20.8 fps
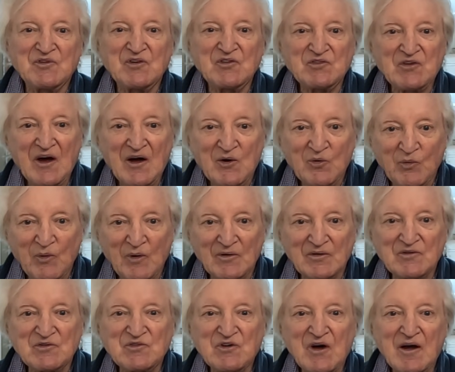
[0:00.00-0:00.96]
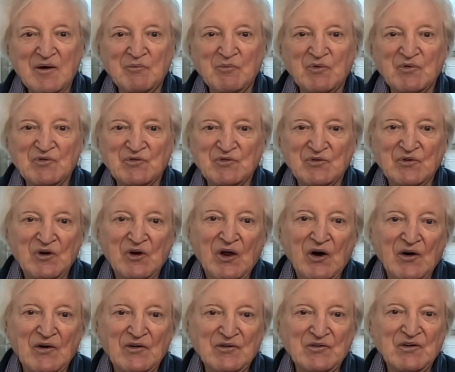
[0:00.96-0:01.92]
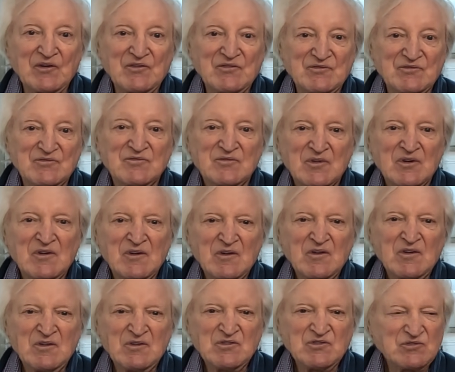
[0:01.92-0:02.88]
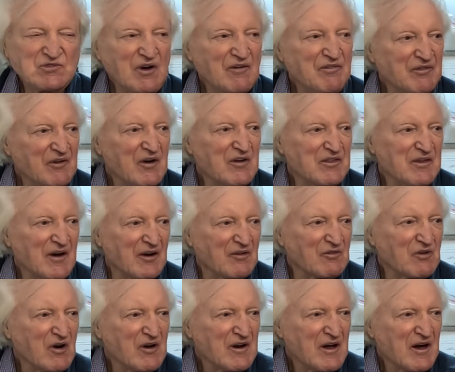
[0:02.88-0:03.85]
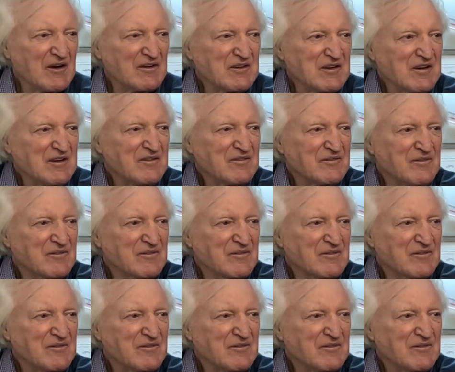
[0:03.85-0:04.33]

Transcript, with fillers: just how well the chambers are aligned and stuff like that, right, Andy? Yeah.